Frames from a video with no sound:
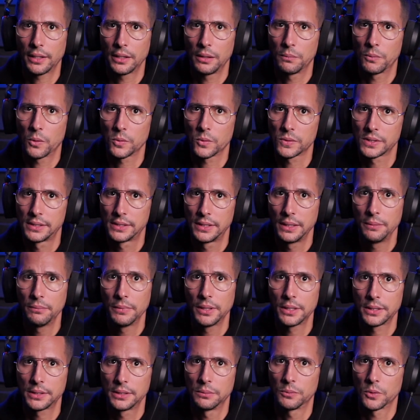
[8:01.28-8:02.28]
it the most
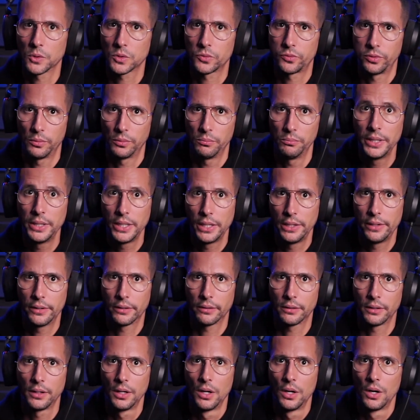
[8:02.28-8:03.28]
seamless, the most
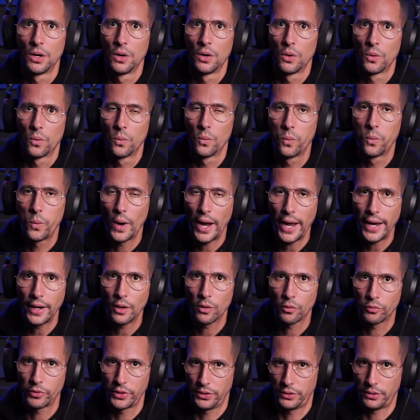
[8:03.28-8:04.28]
familiar way
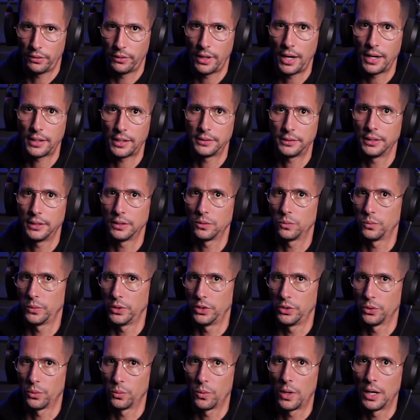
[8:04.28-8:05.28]
of interacting
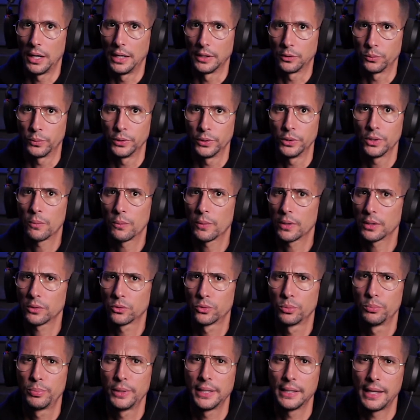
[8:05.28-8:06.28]
with your wallet. We don't want it
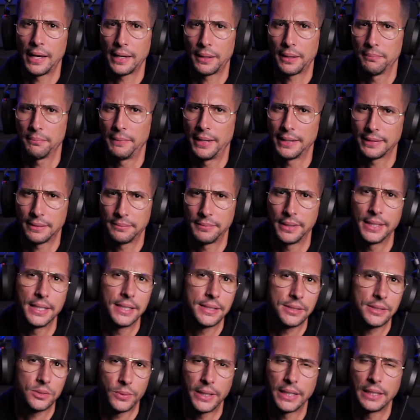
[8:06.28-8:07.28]
to be like
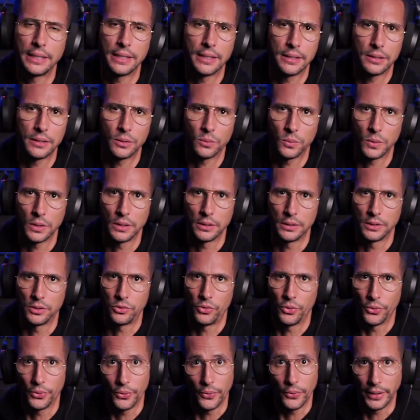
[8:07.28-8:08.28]
MetaMask or any other wallet that
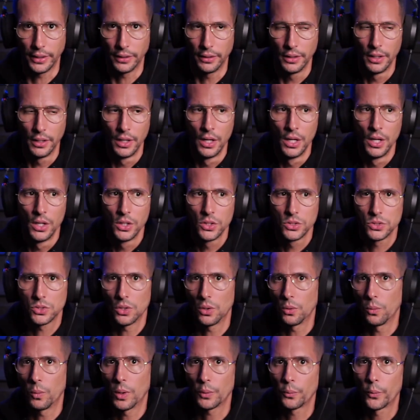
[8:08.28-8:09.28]
you're knowing.
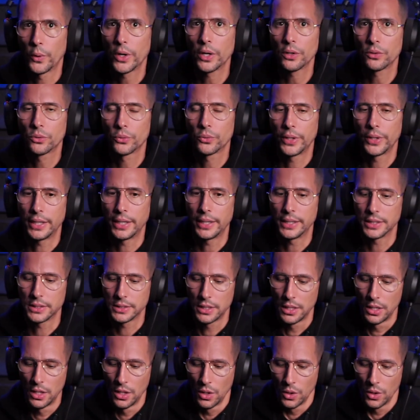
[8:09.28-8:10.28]
So what we're doing is